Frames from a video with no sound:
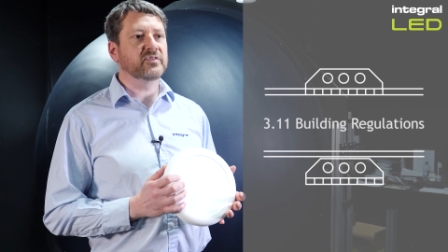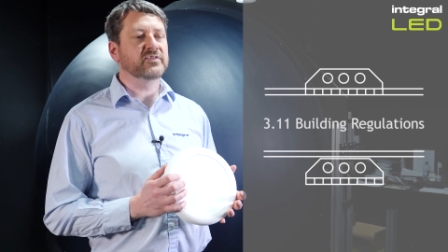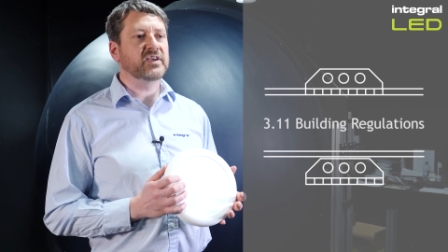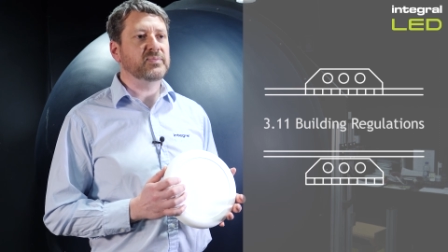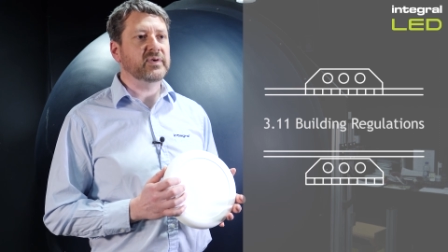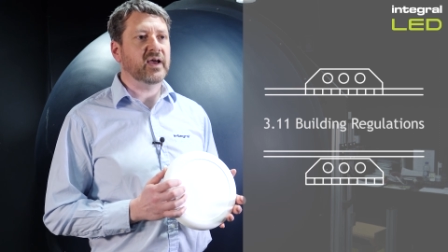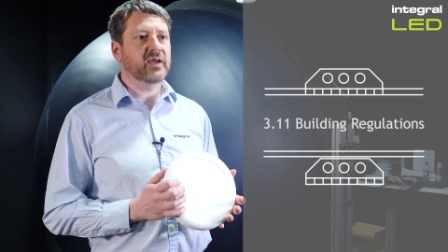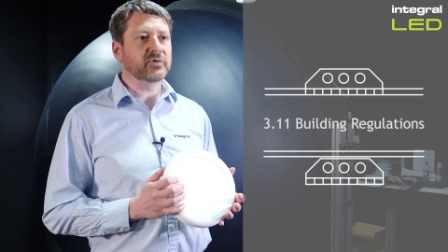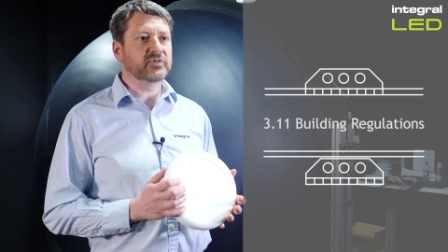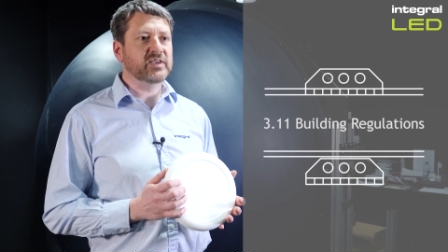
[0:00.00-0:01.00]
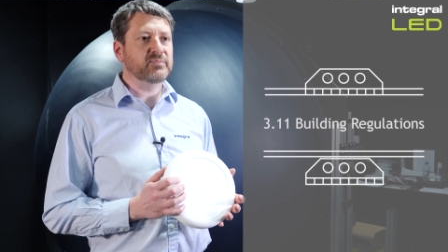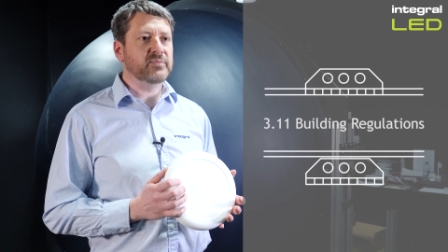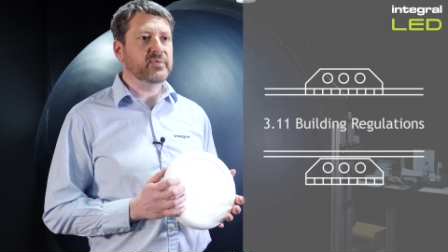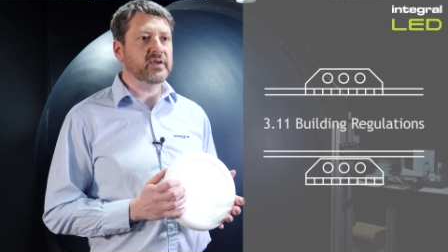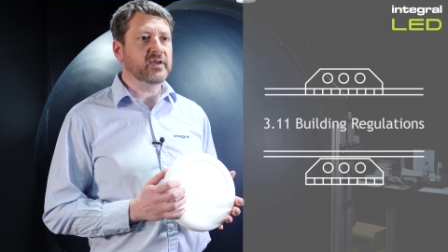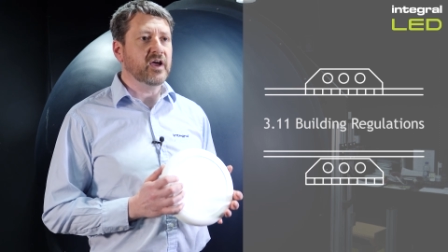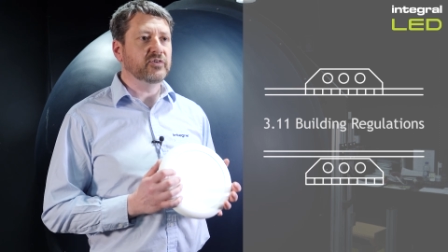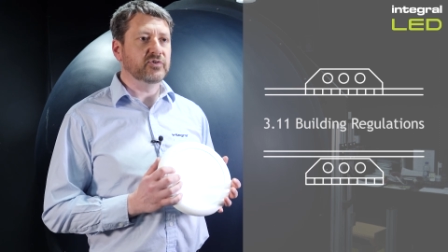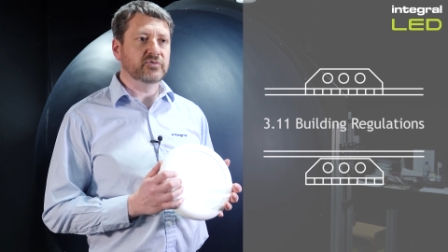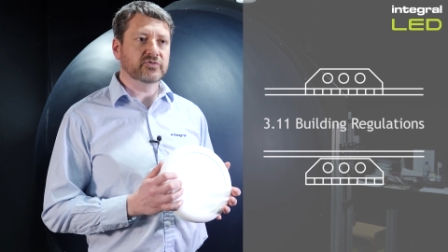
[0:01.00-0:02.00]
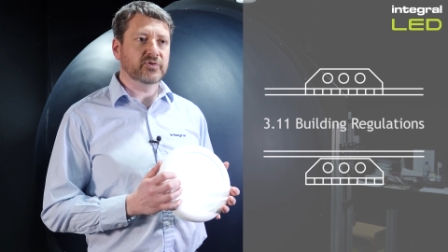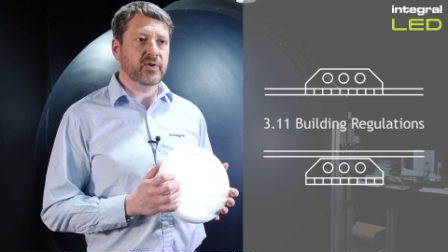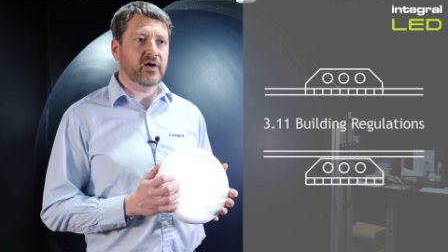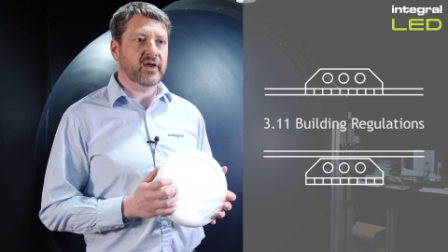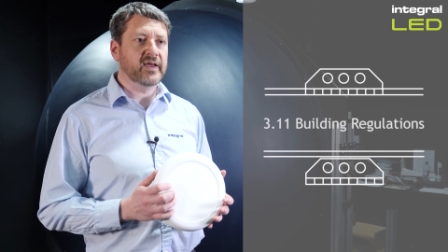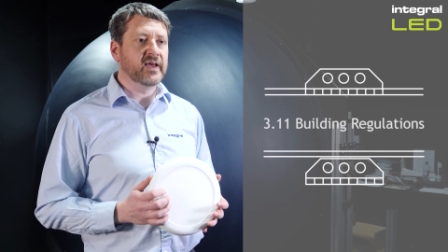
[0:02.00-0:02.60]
TPA or TPB do not apply,